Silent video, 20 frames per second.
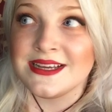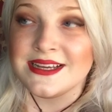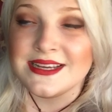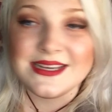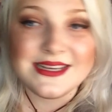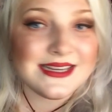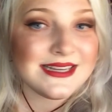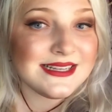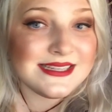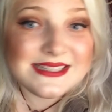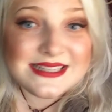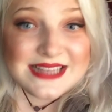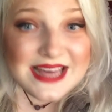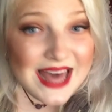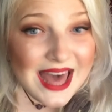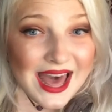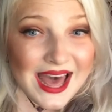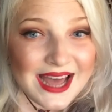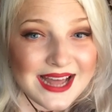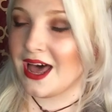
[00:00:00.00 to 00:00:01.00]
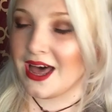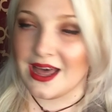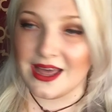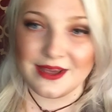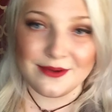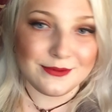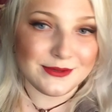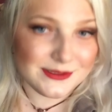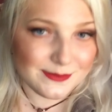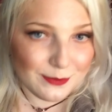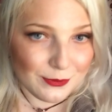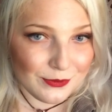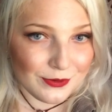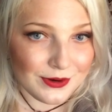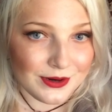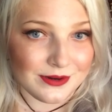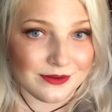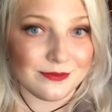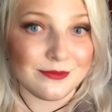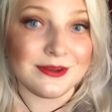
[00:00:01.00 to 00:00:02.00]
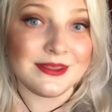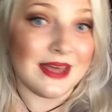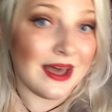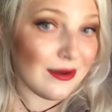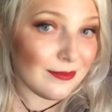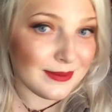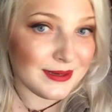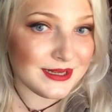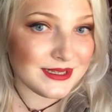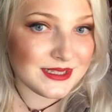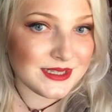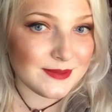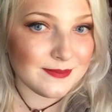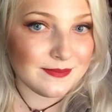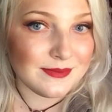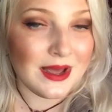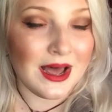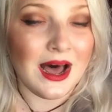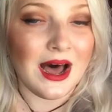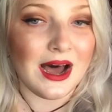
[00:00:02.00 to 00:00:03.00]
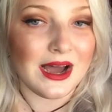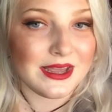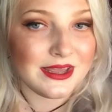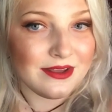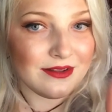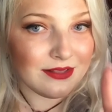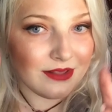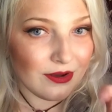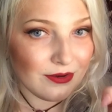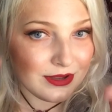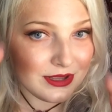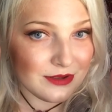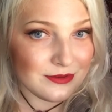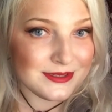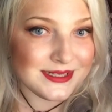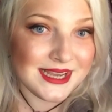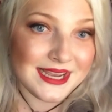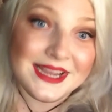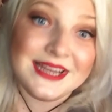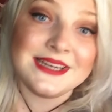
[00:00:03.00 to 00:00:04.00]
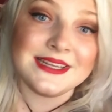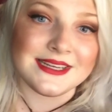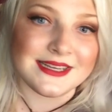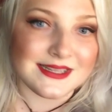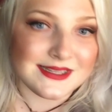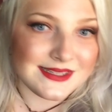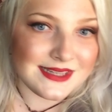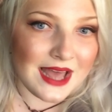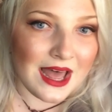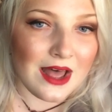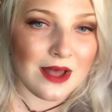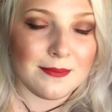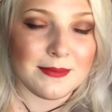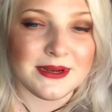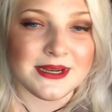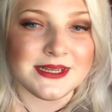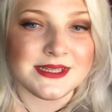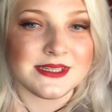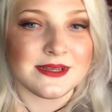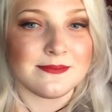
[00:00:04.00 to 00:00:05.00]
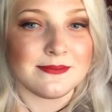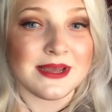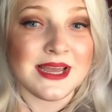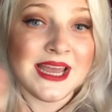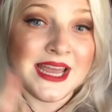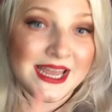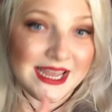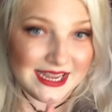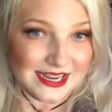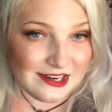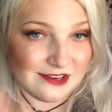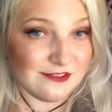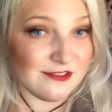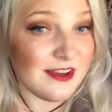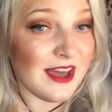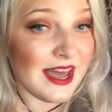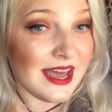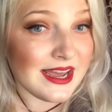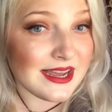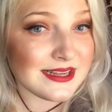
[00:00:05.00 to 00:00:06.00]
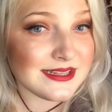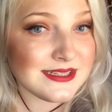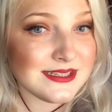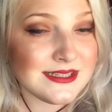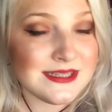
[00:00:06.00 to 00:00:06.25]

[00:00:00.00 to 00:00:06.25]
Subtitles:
is that? I was born with albinism, oculocutaneous albinism, in fact,